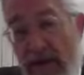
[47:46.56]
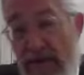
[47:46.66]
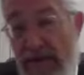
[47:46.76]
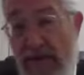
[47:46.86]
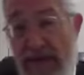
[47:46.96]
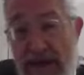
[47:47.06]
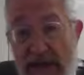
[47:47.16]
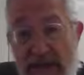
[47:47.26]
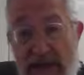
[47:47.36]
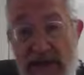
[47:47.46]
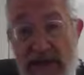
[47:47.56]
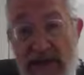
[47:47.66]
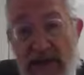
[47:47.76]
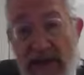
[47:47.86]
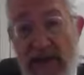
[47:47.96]
Rabbi Yoshe Ber
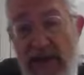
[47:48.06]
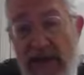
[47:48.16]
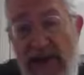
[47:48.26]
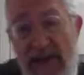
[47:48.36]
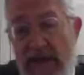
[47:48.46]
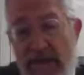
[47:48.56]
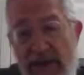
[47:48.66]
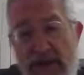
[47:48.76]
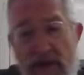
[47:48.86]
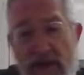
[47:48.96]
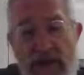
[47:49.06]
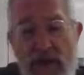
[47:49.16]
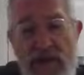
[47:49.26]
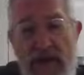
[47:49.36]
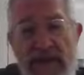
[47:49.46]
Soloveitchik had some
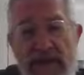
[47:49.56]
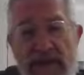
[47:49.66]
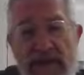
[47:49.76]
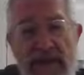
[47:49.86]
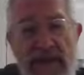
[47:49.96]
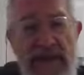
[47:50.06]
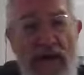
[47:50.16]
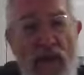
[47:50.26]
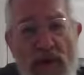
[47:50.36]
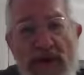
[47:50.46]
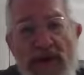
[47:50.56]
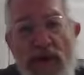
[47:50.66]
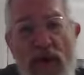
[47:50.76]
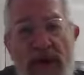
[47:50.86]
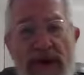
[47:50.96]
historical references that one of
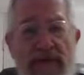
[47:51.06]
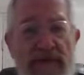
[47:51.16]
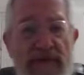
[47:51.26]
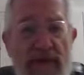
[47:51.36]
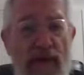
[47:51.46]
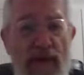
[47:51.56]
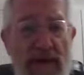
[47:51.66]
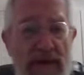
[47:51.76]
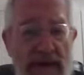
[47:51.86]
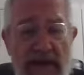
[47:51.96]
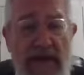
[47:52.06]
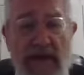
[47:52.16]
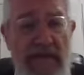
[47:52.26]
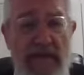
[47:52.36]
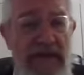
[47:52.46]
the ways, if you, you
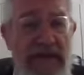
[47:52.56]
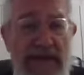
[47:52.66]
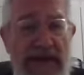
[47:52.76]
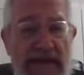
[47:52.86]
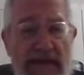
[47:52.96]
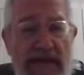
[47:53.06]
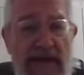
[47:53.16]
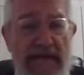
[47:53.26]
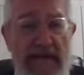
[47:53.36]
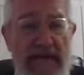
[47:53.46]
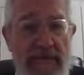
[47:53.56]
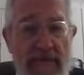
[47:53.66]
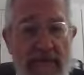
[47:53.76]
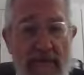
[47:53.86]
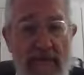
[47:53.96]
need, a person needed to daven.
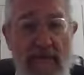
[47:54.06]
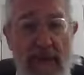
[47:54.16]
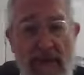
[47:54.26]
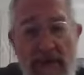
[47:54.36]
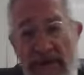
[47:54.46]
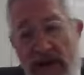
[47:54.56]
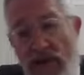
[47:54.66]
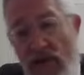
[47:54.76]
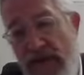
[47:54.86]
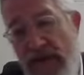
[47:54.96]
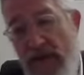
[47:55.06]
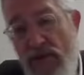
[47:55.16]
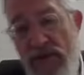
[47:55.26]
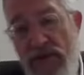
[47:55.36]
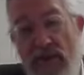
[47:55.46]
So you walked
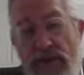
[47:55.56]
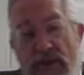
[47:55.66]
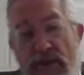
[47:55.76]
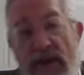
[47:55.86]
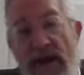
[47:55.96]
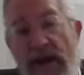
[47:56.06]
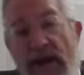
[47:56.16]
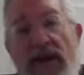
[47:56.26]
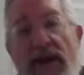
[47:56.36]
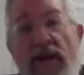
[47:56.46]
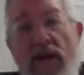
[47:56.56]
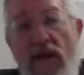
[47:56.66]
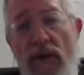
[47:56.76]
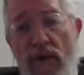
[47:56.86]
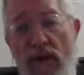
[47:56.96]
into a shul. How do you
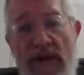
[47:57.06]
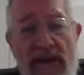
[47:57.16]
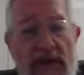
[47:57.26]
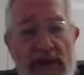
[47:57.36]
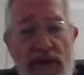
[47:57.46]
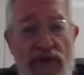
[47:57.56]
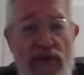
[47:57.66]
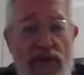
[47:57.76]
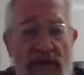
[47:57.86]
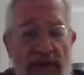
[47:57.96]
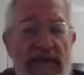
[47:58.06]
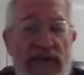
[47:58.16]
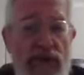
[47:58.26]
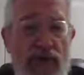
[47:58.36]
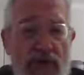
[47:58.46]
know whether that shul
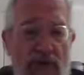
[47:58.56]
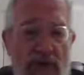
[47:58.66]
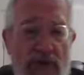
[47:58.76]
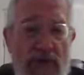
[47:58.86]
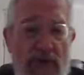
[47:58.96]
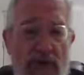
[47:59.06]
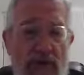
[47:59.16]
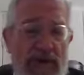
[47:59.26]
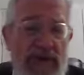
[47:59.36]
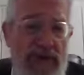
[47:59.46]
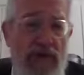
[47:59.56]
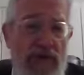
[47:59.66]
is a shul or it's a